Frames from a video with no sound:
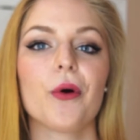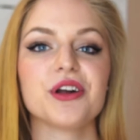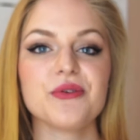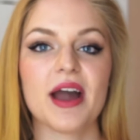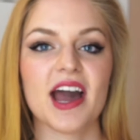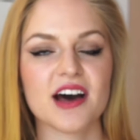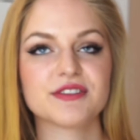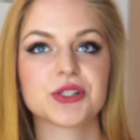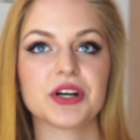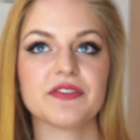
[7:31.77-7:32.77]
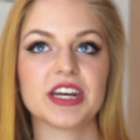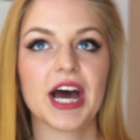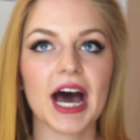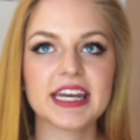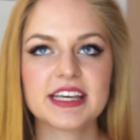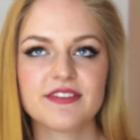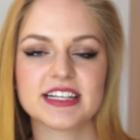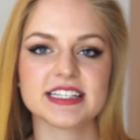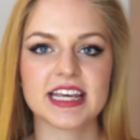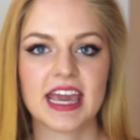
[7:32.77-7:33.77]
or you have sort of an
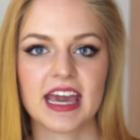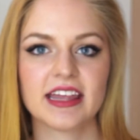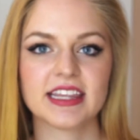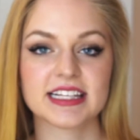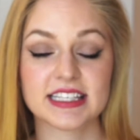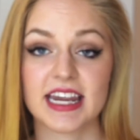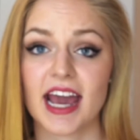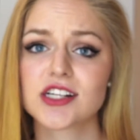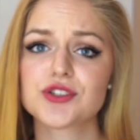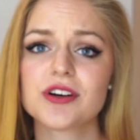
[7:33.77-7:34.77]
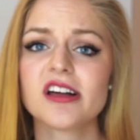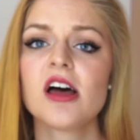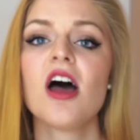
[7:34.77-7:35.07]
uneven tan that's natural,